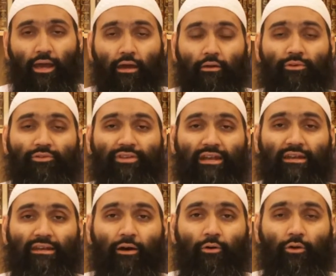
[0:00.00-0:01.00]
And we
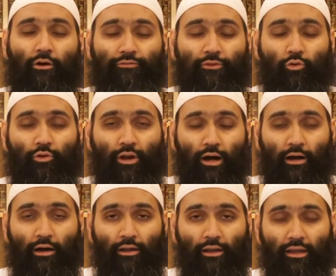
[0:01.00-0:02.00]
send down of the
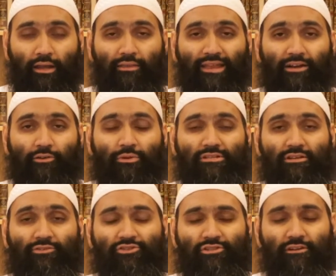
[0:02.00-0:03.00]
Quran that which
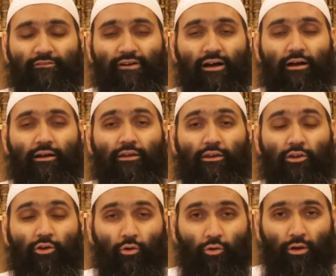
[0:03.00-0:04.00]
is shifa,
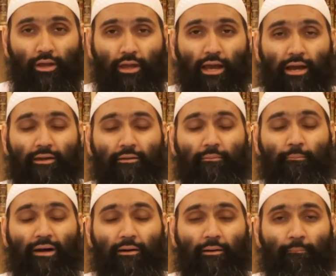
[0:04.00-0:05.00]
cure, and
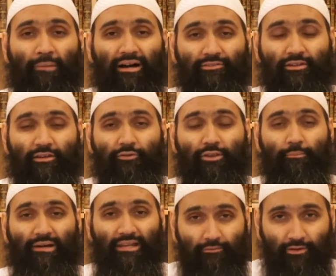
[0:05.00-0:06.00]
mercy for the
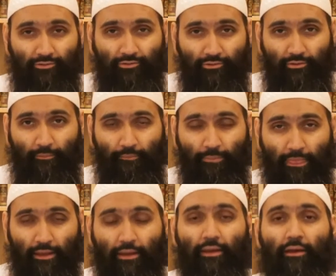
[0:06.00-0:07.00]
believers.
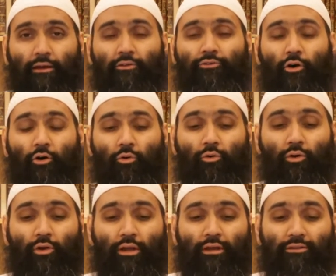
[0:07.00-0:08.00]
So
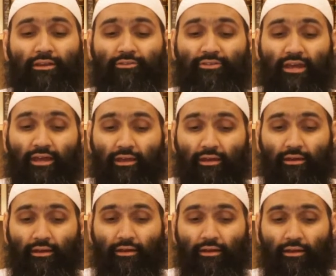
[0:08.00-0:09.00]
they say
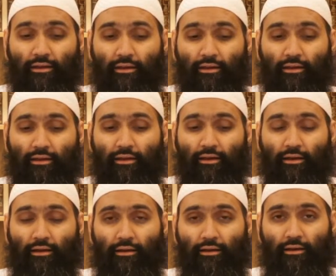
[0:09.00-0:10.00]

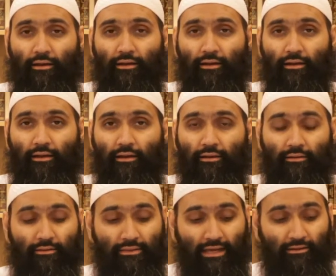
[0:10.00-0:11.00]

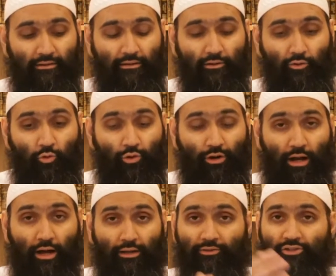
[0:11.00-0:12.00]
that
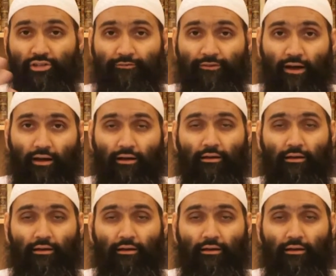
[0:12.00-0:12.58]
Quran is a shifa.